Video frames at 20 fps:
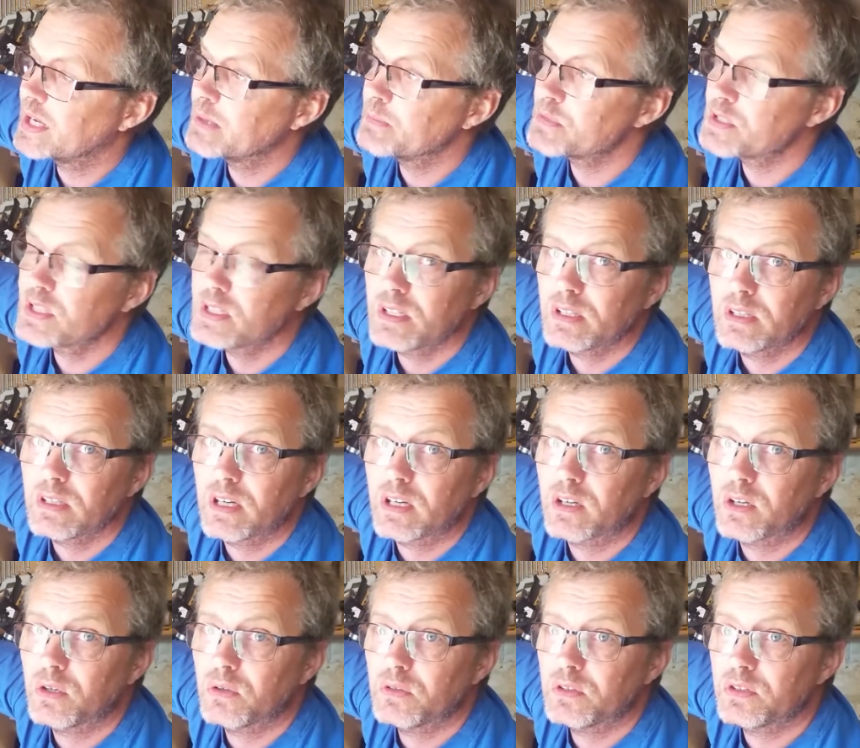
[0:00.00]
amps here are
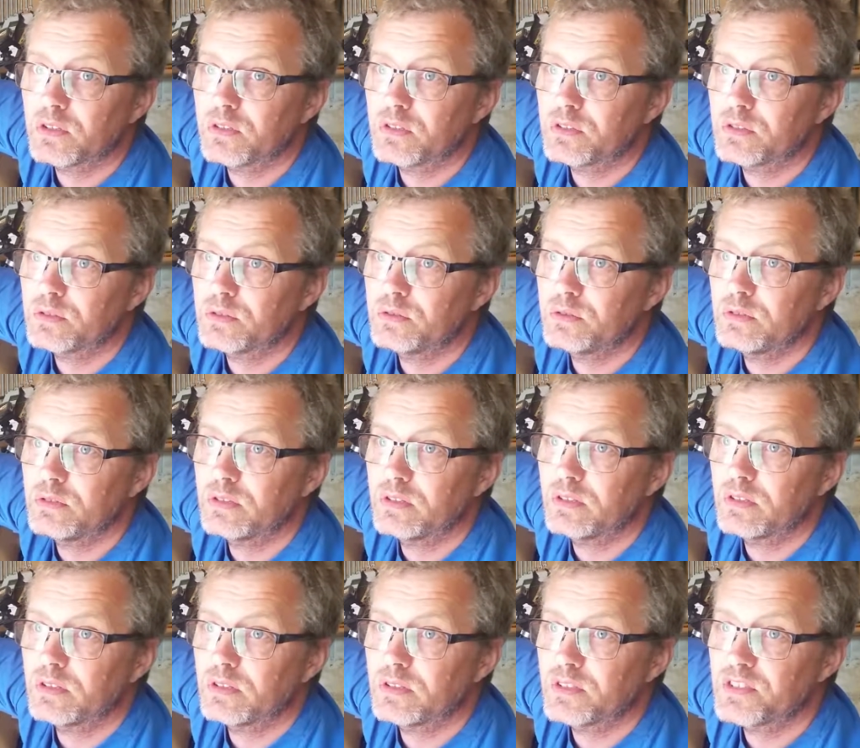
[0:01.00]
going
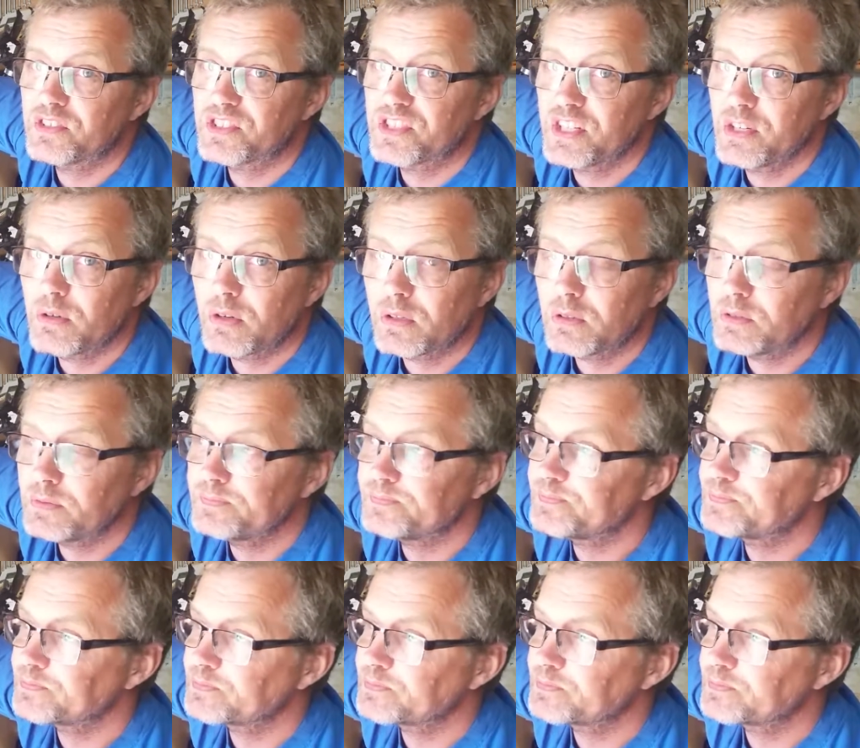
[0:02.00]
to 0,